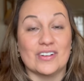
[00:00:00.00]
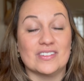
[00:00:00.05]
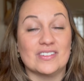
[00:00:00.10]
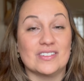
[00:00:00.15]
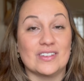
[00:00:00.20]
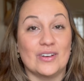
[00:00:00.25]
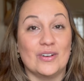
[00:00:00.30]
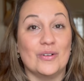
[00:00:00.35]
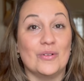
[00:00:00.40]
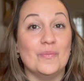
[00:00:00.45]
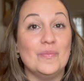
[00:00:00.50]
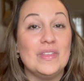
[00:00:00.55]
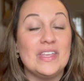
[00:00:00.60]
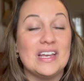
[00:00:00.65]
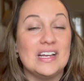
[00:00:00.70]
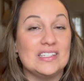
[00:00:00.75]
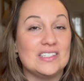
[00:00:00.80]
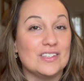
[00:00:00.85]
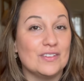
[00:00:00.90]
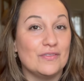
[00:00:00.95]
So
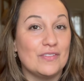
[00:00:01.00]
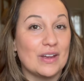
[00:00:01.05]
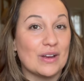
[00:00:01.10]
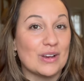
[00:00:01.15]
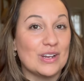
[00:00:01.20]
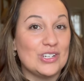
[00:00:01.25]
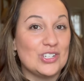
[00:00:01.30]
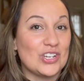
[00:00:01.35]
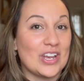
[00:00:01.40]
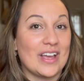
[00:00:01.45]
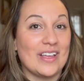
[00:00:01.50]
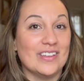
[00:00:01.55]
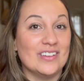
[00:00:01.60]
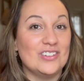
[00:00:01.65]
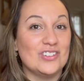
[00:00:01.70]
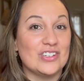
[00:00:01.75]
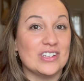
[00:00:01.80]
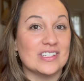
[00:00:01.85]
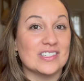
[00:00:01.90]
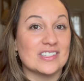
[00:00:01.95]
it's a very
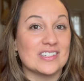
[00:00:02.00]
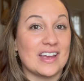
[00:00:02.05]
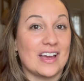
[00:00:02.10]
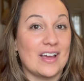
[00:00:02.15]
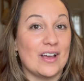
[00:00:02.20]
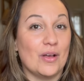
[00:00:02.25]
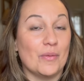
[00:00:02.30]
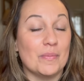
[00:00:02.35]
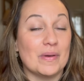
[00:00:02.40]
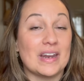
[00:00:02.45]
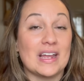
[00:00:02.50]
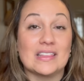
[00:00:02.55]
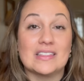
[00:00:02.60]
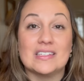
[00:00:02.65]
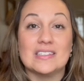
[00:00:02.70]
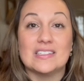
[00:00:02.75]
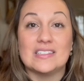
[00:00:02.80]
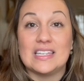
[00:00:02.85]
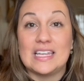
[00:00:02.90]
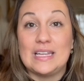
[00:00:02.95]
challenging style, but at the
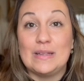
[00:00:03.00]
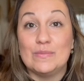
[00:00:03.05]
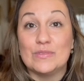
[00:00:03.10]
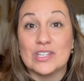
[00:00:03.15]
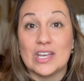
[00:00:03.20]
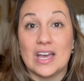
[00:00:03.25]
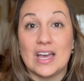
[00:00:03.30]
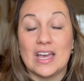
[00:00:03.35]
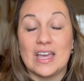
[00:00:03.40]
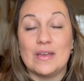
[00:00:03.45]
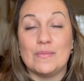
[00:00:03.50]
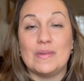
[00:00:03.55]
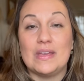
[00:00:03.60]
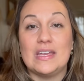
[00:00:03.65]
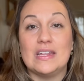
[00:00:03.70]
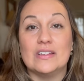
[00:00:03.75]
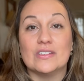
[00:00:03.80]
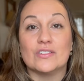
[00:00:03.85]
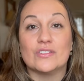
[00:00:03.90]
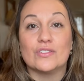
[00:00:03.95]
same time,
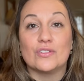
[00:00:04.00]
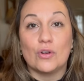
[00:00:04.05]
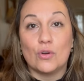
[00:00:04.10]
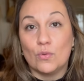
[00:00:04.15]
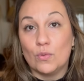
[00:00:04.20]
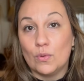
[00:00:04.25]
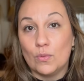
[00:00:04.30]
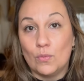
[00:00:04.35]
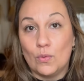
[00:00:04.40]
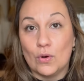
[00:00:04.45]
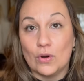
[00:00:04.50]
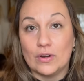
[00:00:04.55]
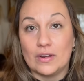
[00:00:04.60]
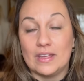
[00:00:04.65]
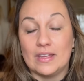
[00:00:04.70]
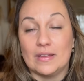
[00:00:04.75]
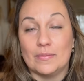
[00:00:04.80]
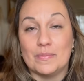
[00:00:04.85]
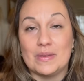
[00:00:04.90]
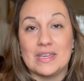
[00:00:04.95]
it is so
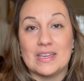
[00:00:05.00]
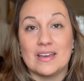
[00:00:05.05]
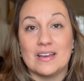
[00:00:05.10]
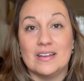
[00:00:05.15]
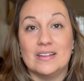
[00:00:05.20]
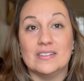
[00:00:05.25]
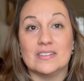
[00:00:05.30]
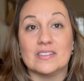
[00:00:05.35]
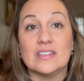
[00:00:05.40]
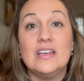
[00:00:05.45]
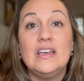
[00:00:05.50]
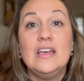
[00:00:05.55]
rewarding because